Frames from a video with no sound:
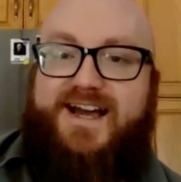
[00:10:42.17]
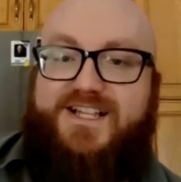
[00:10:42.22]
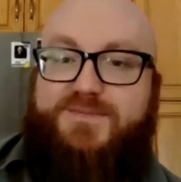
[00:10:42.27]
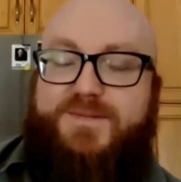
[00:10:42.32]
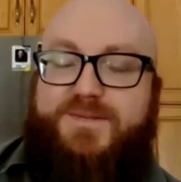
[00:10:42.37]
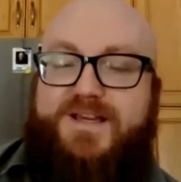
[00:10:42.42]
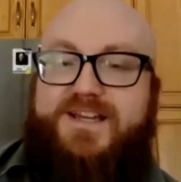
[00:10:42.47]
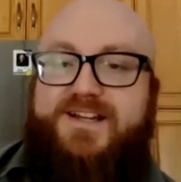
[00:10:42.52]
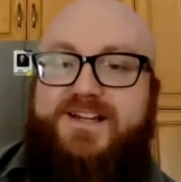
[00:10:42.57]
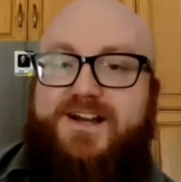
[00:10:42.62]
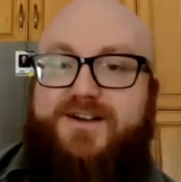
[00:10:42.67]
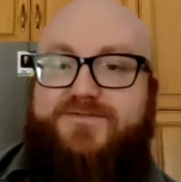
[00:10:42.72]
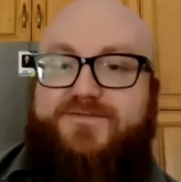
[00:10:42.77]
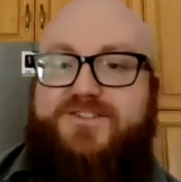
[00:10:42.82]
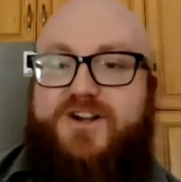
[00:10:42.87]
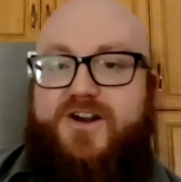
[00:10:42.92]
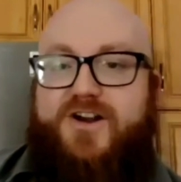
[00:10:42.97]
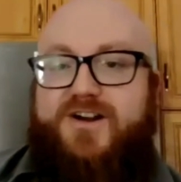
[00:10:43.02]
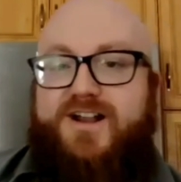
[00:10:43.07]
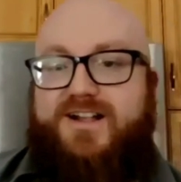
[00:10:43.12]
Speaking
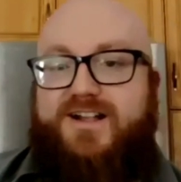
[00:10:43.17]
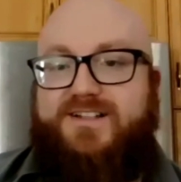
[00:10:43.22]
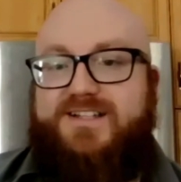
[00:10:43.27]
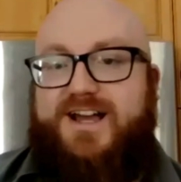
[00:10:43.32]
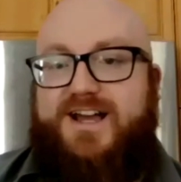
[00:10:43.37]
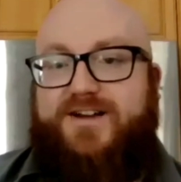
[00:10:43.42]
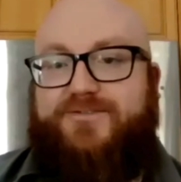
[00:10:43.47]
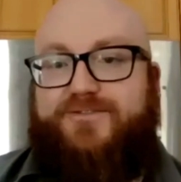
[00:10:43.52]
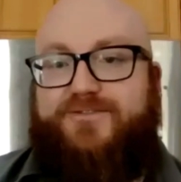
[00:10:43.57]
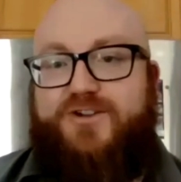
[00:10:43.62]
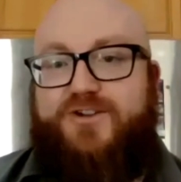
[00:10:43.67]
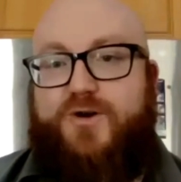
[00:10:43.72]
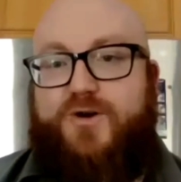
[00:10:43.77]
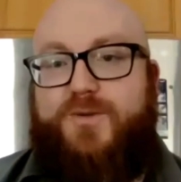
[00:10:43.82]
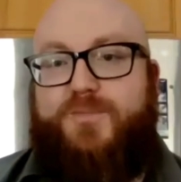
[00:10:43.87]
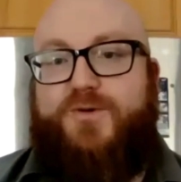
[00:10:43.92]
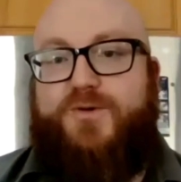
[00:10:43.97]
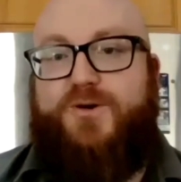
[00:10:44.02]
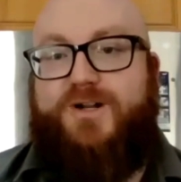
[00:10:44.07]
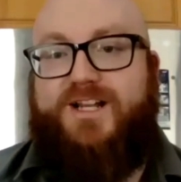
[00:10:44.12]
of Darnell Duff,
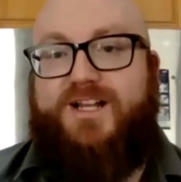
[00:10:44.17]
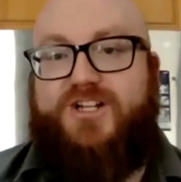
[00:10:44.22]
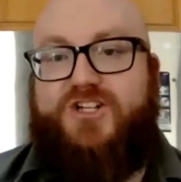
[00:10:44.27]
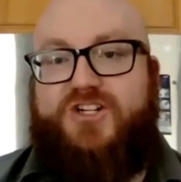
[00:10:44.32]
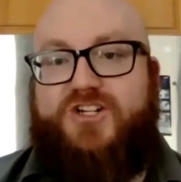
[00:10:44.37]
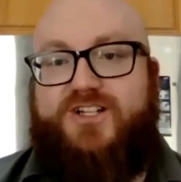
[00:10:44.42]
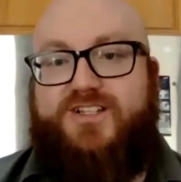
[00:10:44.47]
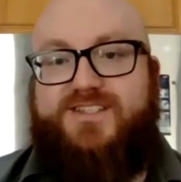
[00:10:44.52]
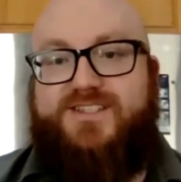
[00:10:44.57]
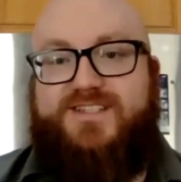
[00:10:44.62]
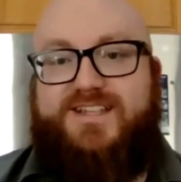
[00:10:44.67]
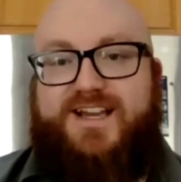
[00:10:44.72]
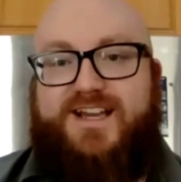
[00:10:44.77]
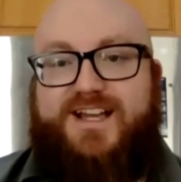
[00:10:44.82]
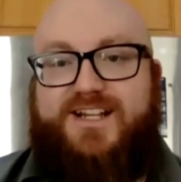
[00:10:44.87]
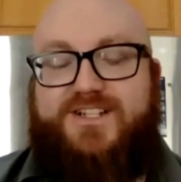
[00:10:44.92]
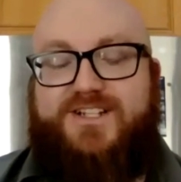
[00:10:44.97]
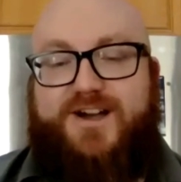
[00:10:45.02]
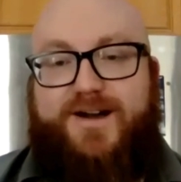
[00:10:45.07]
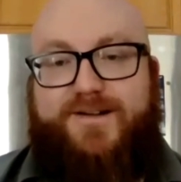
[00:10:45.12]
your predictions:
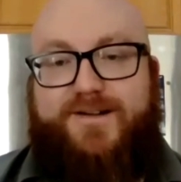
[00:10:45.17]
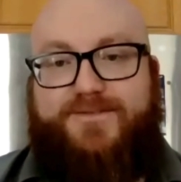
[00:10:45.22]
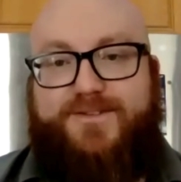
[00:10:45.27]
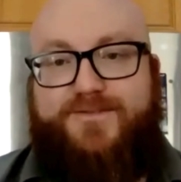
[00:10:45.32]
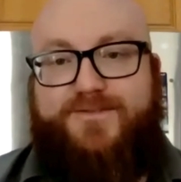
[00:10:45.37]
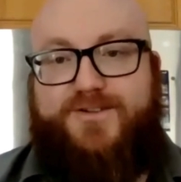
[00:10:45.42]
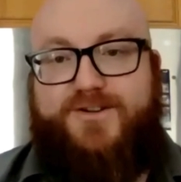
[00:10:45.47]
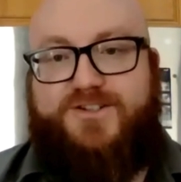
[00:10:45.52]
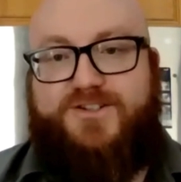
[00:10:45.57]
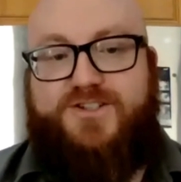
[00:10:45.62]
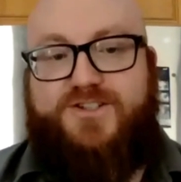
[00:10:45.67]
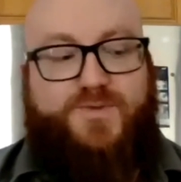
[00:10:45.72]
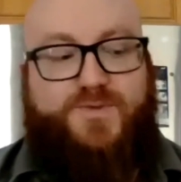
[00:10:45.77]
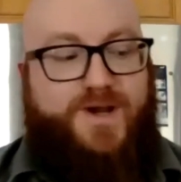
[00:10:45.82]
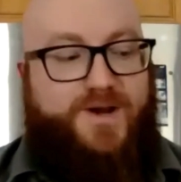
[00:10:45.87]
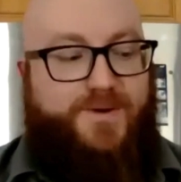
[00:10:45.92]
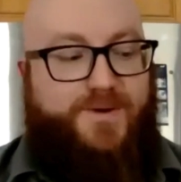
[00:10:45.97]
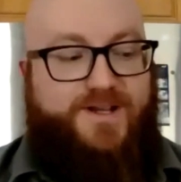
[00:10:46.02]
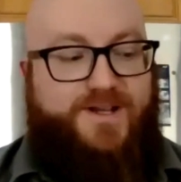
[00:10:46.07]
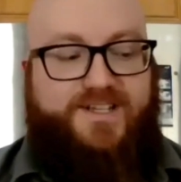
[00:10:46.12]
Dauphin versus
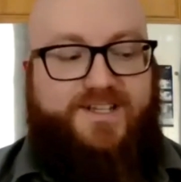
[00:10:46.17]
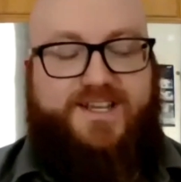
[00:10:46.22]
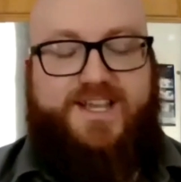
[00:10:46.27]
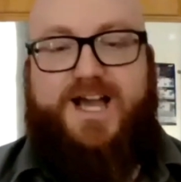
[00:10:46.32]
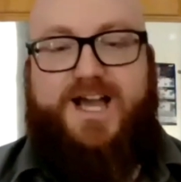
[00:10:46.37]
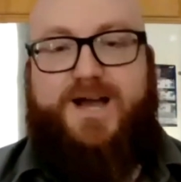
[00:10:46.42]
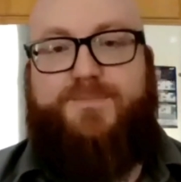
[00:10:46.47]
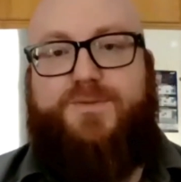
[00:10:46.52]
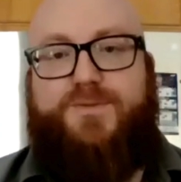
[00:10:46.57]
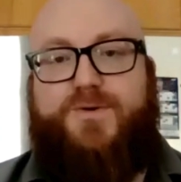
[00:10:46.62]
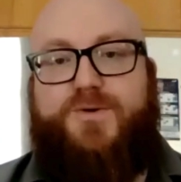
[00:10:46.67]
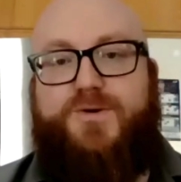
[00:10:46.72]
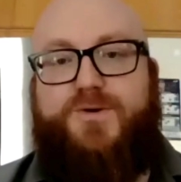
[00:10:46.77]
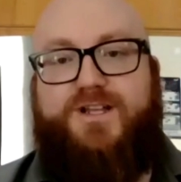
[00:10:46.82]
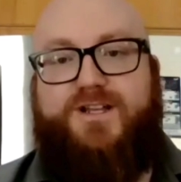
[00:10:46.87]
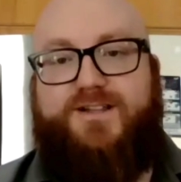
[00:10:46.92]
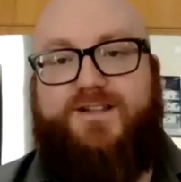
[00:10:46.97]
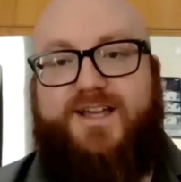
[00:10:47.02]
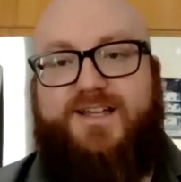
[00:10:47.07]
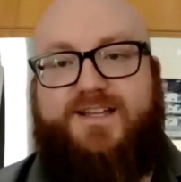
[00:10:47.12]
Waywayseecappo. Who
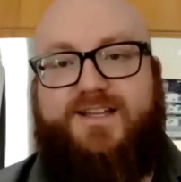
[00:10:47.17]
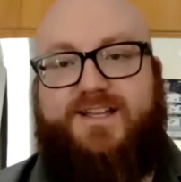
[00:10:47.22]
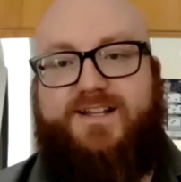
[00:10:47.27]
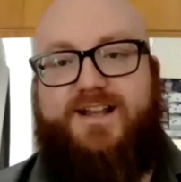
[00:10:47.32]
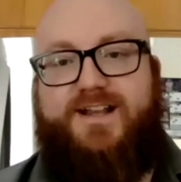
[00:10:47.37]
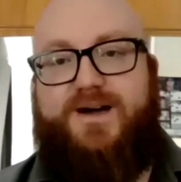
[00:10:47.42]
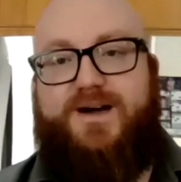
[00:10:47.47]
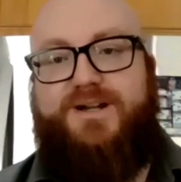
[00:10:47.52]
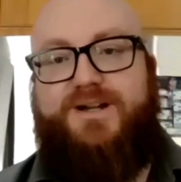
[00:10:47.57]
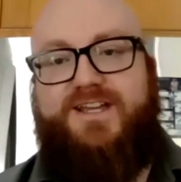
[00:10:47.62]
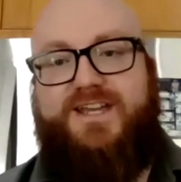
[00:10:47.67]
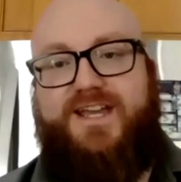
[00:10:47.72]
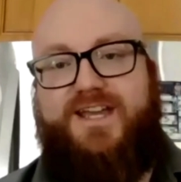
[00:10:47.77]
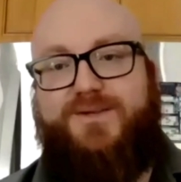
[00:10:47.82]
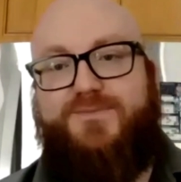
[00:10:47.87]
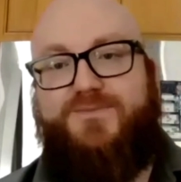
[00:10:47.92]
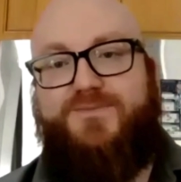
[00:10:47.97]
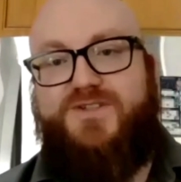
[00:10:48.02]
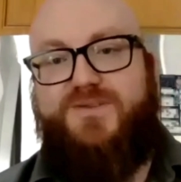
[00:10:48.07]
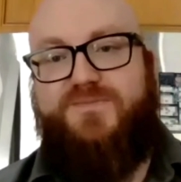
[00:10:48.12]
do you like, and in how many
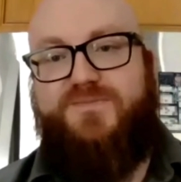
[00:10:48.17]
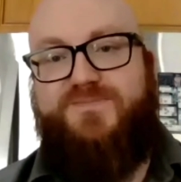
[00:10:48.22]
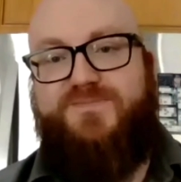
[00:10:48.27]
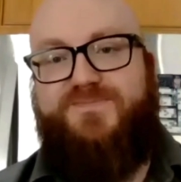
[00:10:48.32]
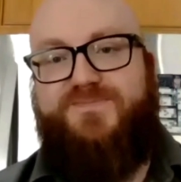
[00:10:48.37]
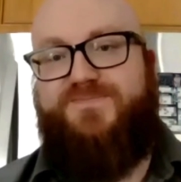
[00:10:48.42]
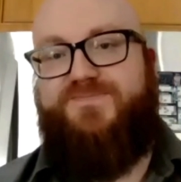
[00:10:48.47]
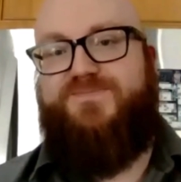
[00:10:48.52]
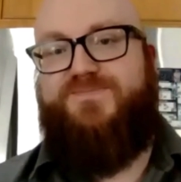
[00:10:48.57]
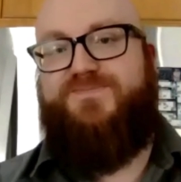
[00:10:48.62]
games?